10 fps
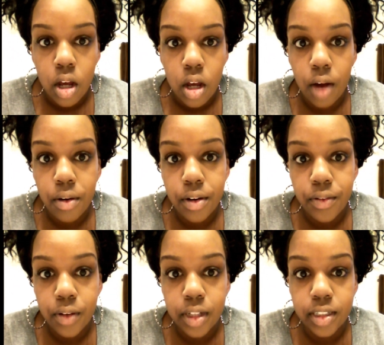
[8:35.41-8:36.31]
I don't know if
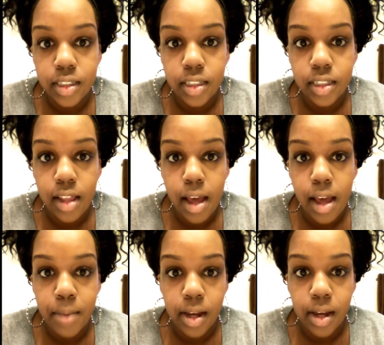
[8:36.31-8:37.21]
you can just see that,
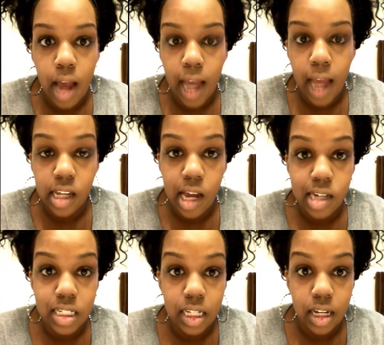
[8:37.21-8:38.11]
but I can kind of
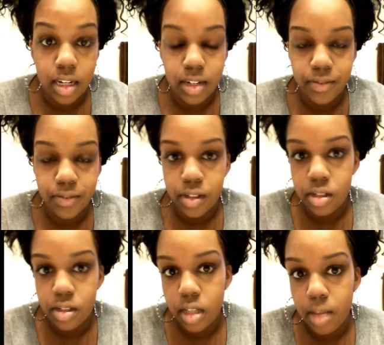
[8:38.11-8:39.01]
see a
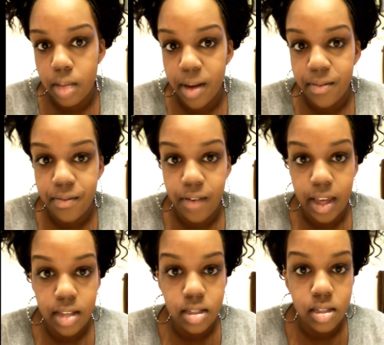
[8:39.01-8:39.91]
difference in my
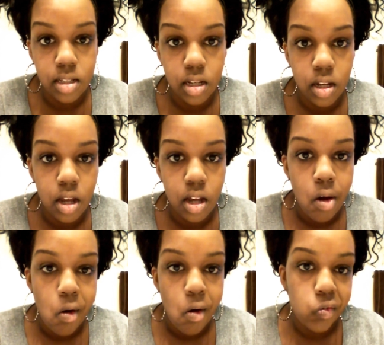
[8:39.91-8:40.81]
face
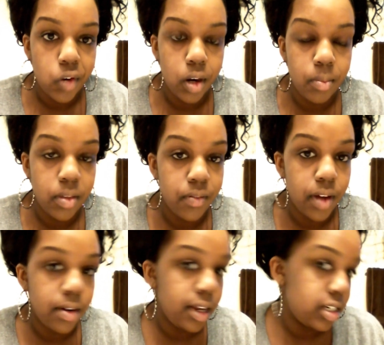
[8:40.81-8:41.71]
from the
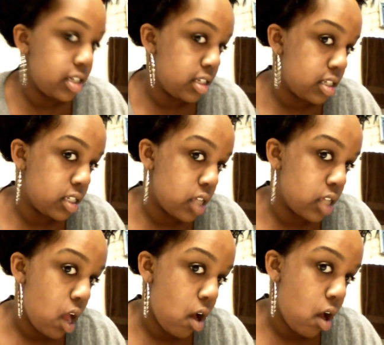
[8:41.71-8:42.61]
foundation. This is
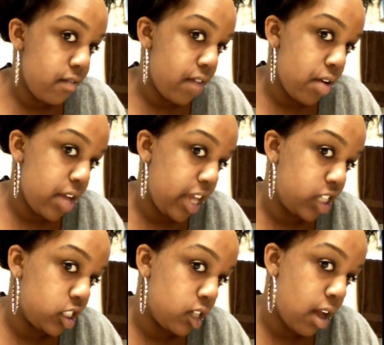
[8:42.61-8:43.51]

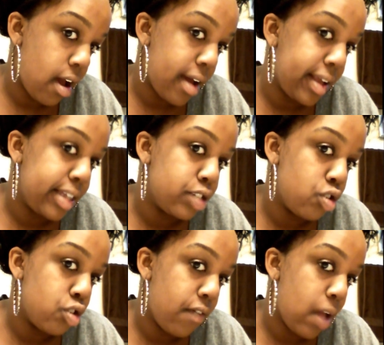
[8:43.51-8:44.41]
unfoundationized,
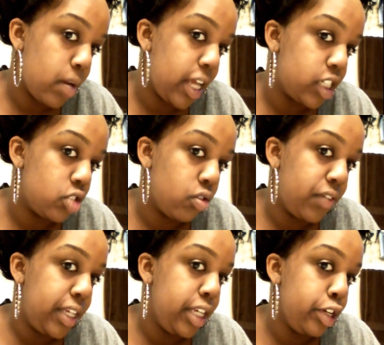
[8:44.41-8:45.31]
no foundation over
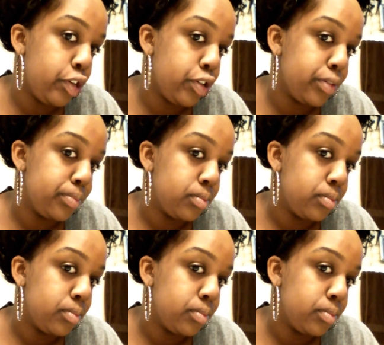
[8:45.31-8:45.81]
here.